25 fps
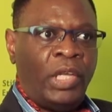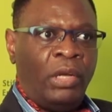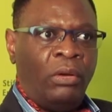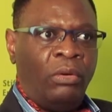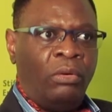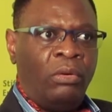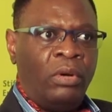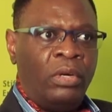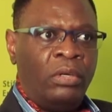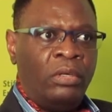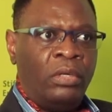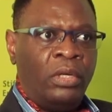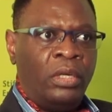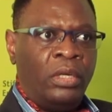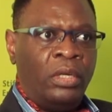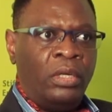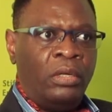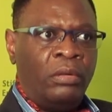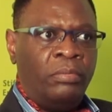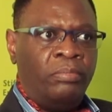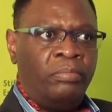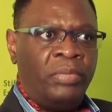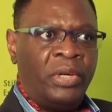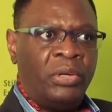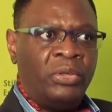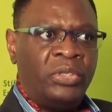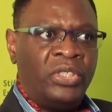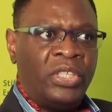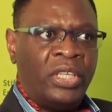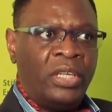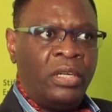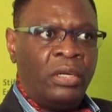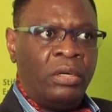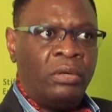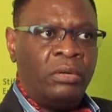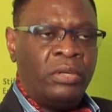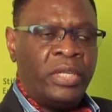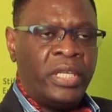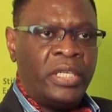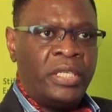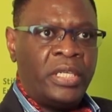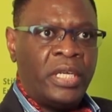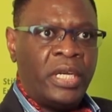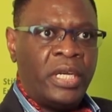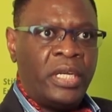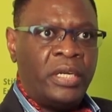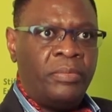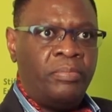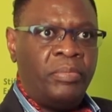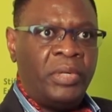uh, Belgian law that
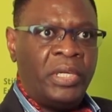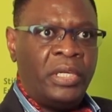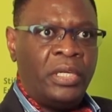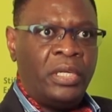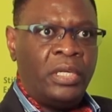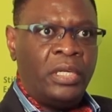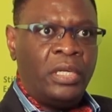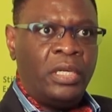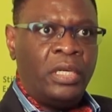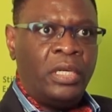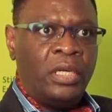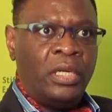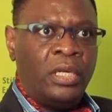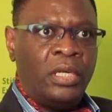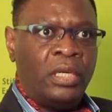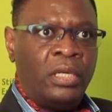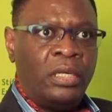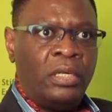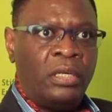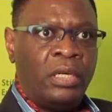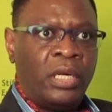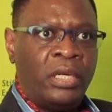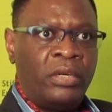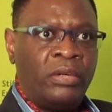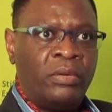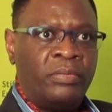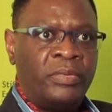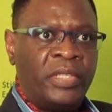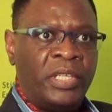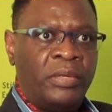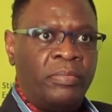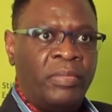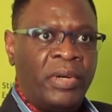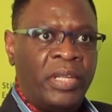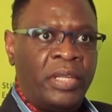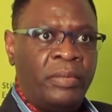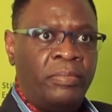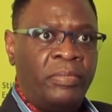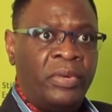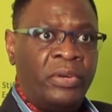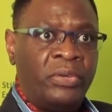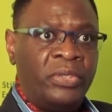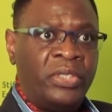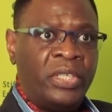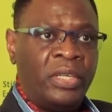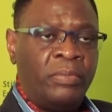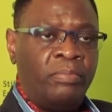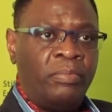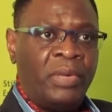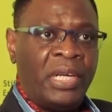had been uh, adopted by the
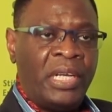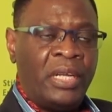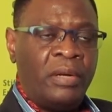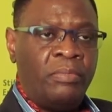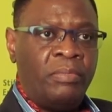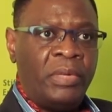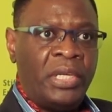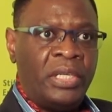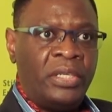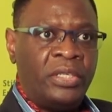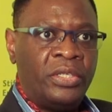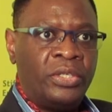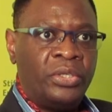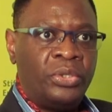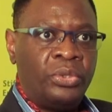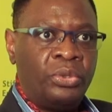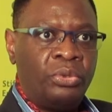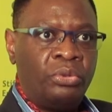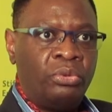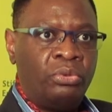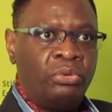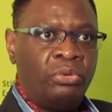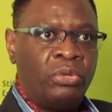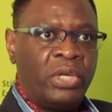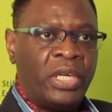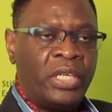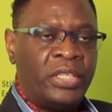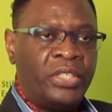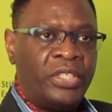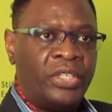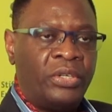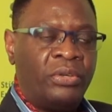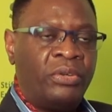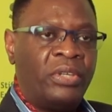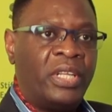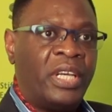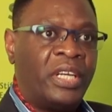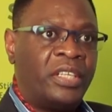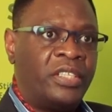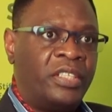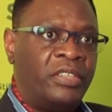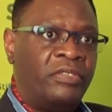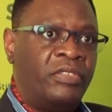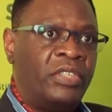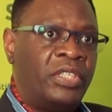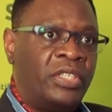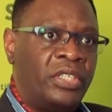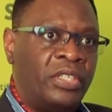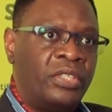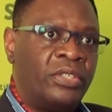Belgian parliament to curtail the
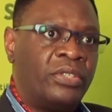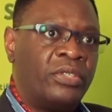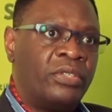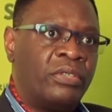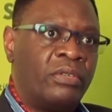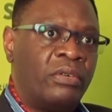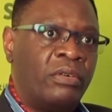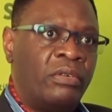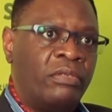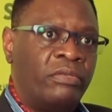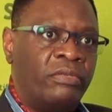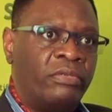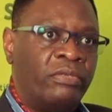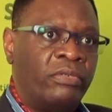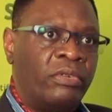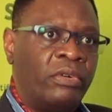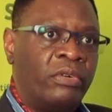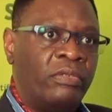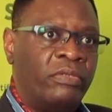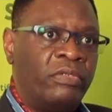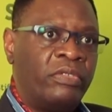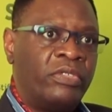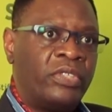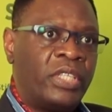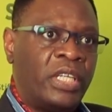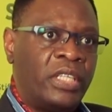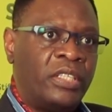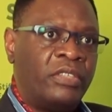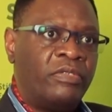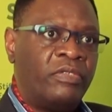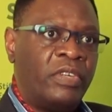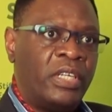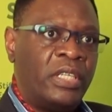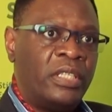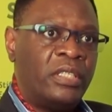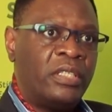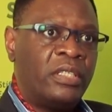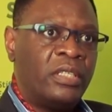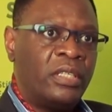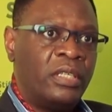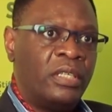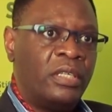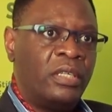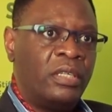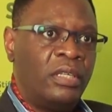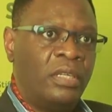activities of, of such funds.